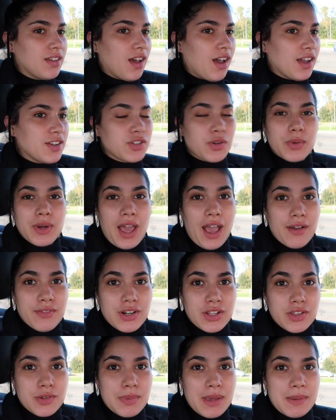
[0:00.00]
I don't want to have
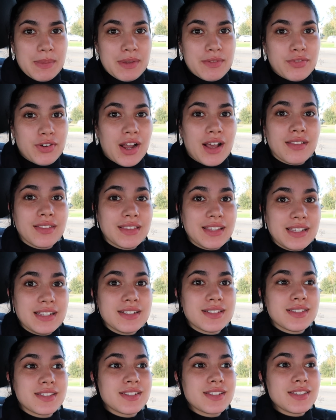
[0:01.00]
another baby for at
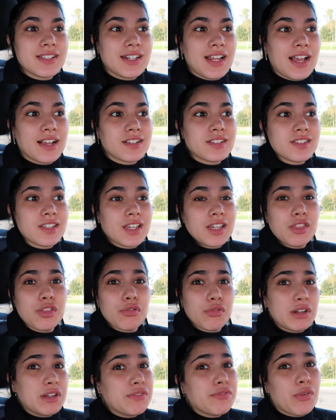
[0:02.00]
least the next like
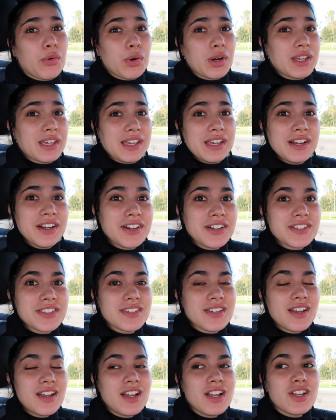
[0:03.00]
3-4 years.
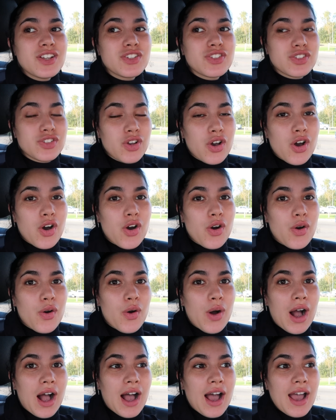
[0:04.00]
So
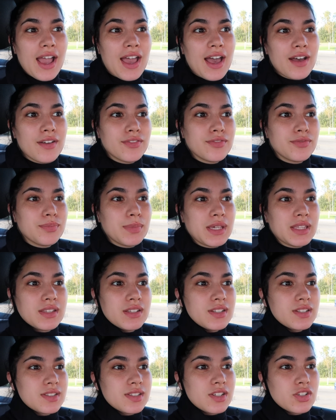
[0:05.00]
I have made the
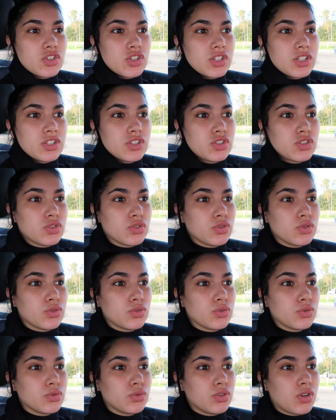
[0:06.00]
decision
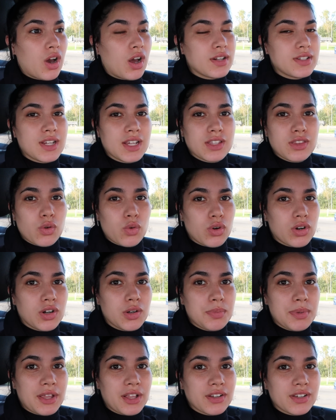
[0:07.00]
to not take the oral
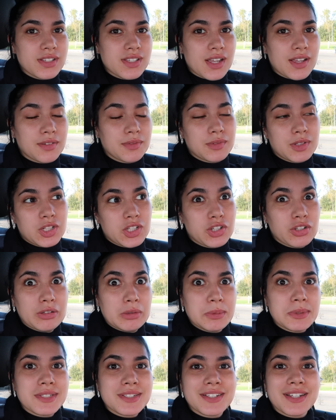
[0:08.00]
pill because I clearly
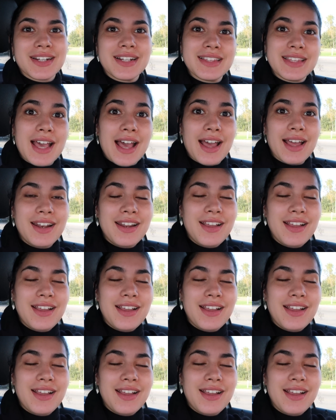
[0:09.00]
wasn't good at that.